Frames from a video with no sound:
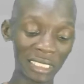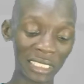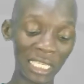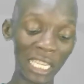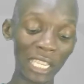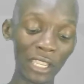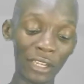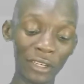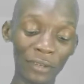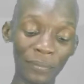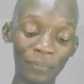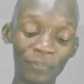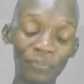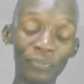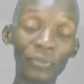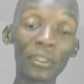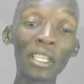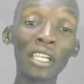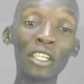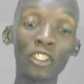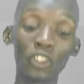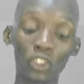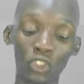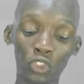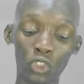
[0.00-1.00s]
10.
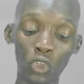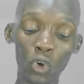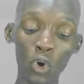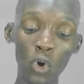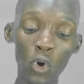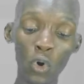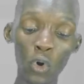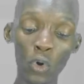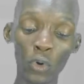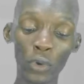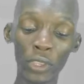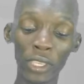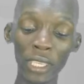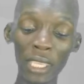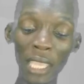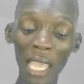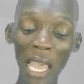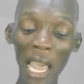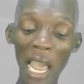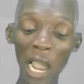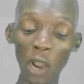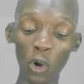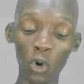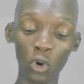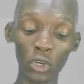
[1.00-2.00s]
So
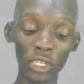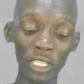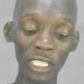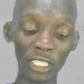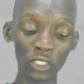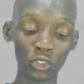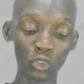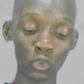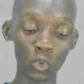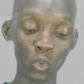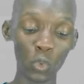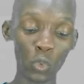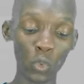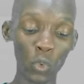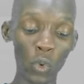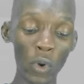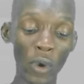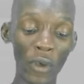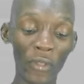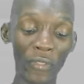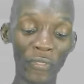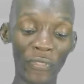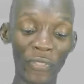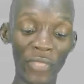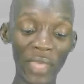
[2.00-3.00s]
here according to
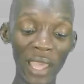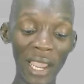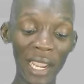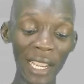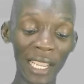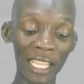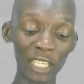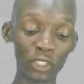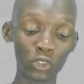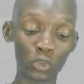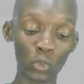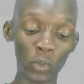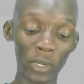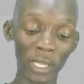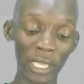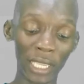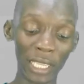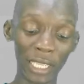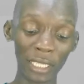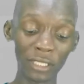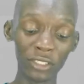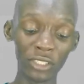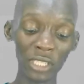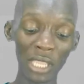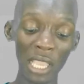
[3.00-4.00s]
their
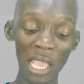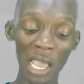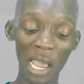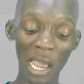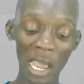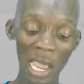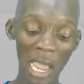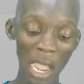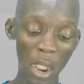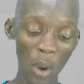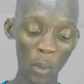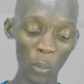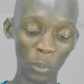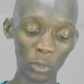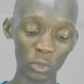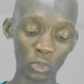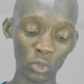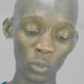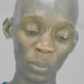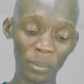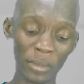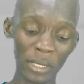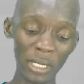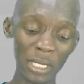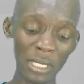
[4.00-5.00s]
head-to-head,
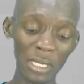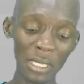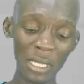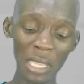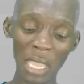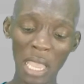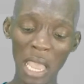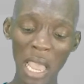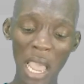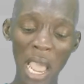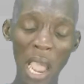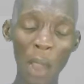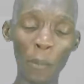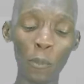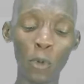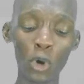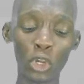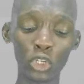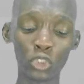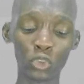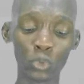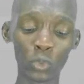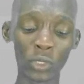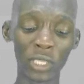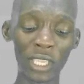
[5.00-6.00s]
to me I'm
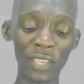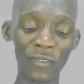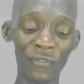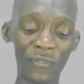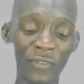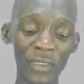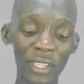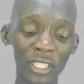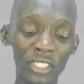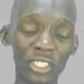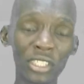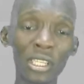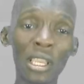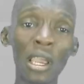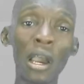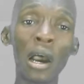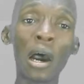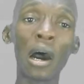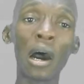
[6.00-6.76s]
going to give it